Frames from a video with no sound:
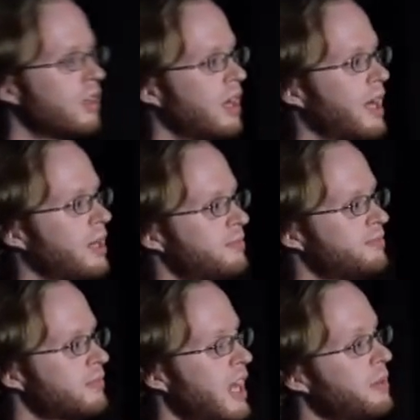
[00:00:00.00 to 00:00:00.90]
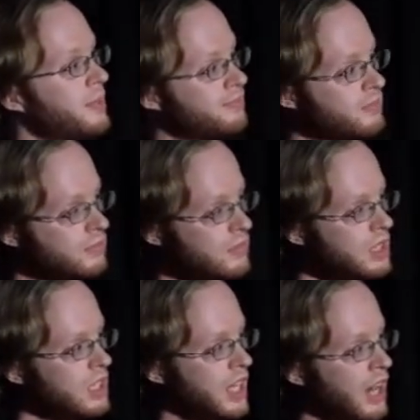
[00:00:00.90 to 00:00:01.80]
Um, anyway,
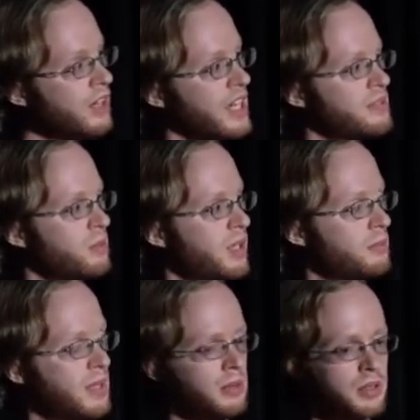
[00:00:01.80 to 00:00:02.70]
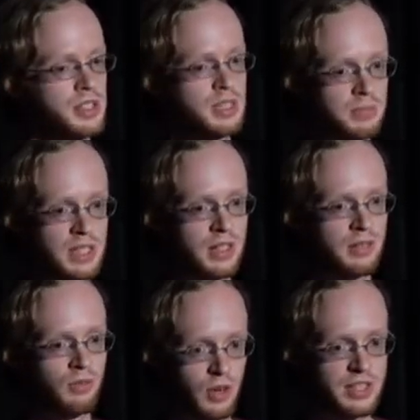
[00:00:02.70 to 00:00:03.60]
in our case, we want to be able to speak
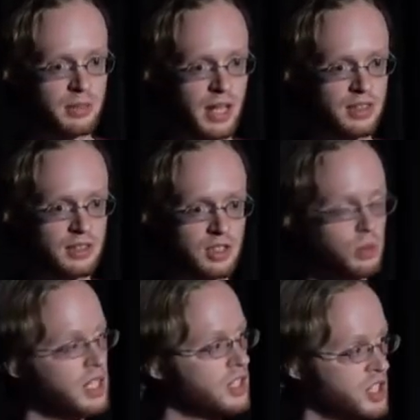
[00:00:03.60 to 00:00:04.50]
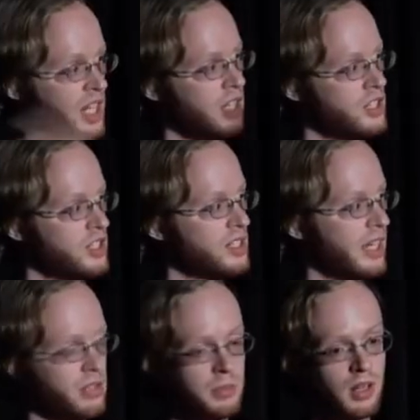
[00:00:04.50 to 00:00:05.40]
voice commands. So we need to change this
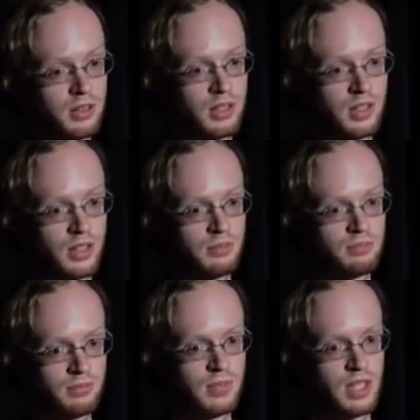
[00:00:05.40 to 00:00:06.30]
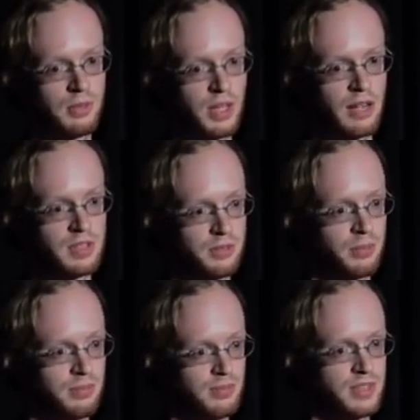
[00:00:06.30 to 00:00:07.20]
language model we have different
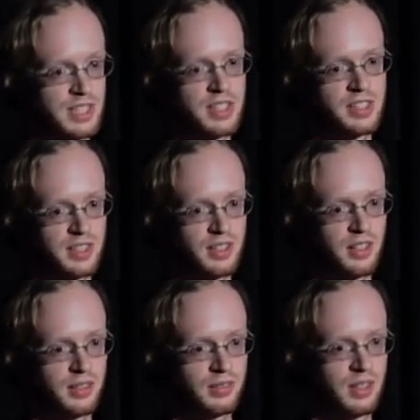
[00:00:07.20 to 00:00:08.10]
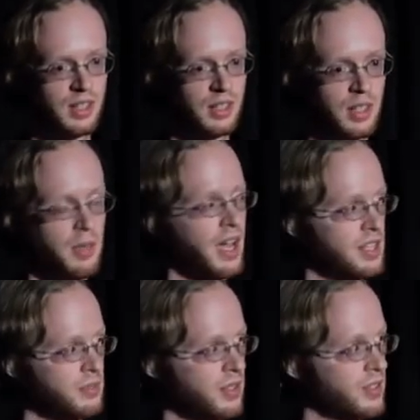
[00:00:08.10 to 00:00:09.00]
statistics on our
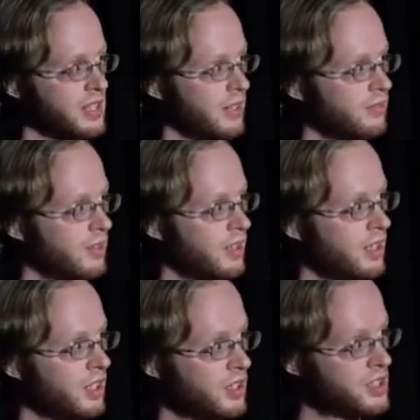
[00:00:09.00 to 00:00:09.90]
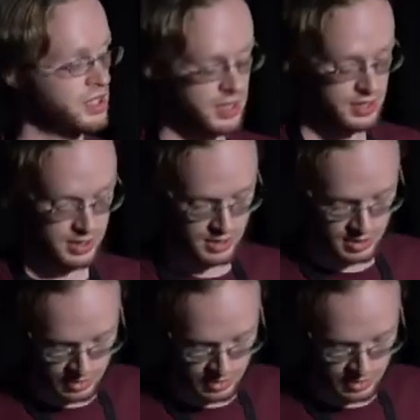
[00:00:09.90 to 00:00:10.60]
commands. We don't just have uh, English statistics.